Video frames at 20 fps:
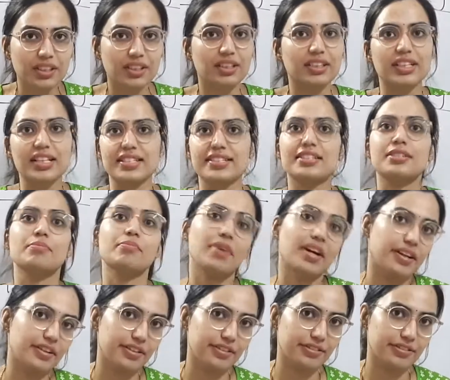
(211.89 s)
doesn't
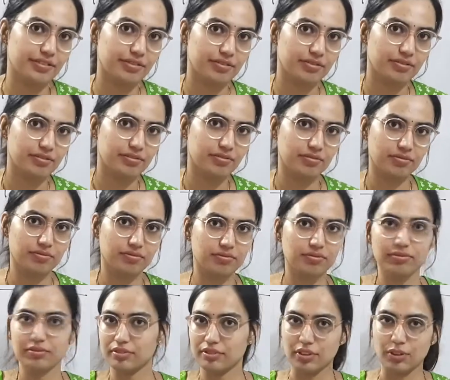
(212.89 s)
matter.
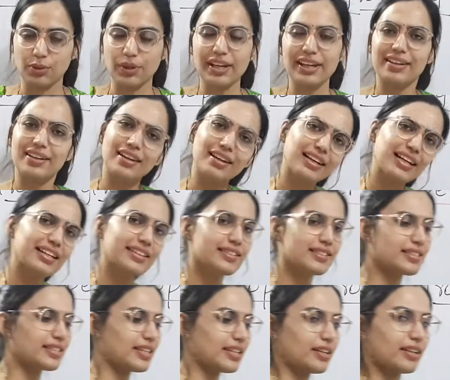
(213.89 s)
Okay, let's
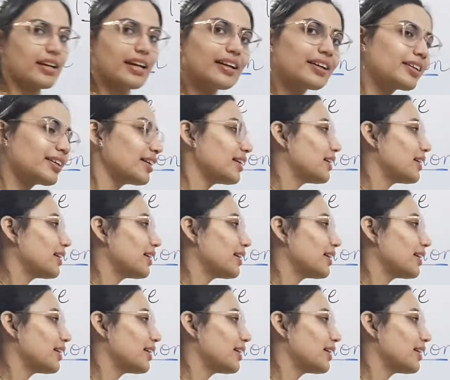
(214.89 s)
see in